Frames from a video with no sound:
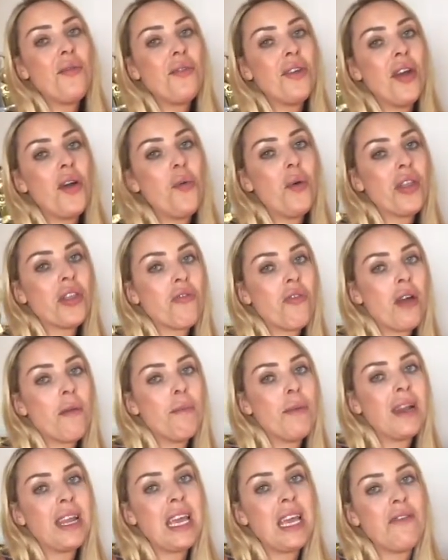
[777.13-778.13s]
don't know whether I
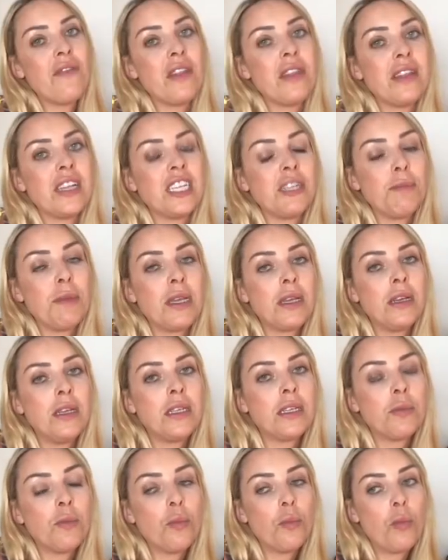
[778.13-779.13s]
believe in this,
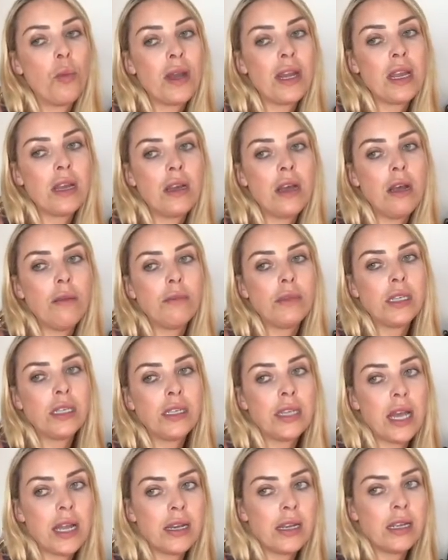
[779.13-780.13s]
because when it comes to
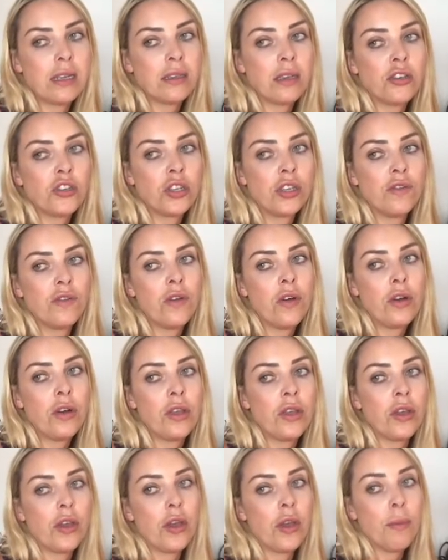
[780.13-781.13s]
techniques such as
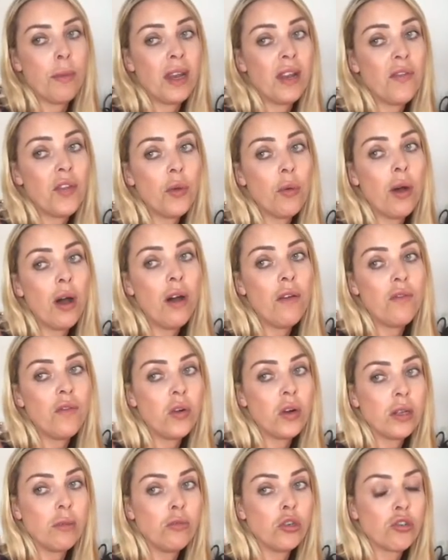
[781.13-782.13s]
volume, and if you are
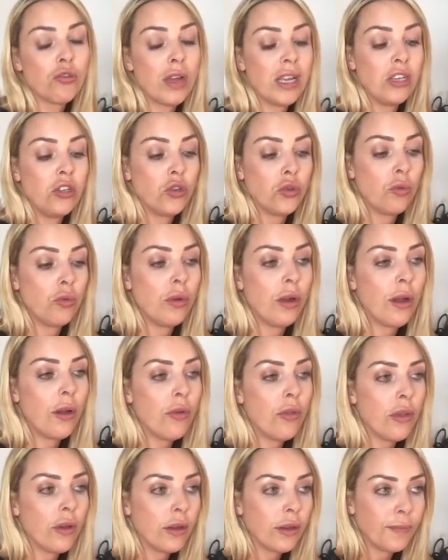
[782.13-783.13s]
volume trained, you'll
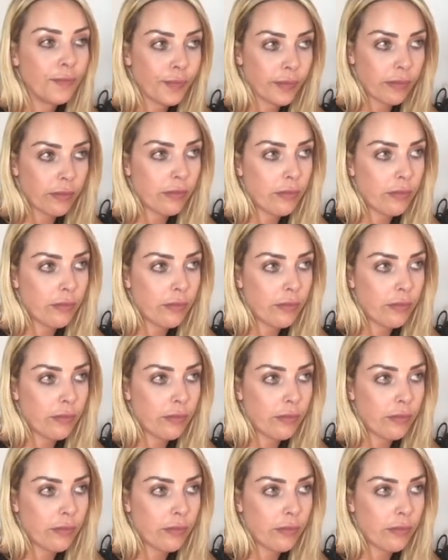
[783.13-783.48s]
know that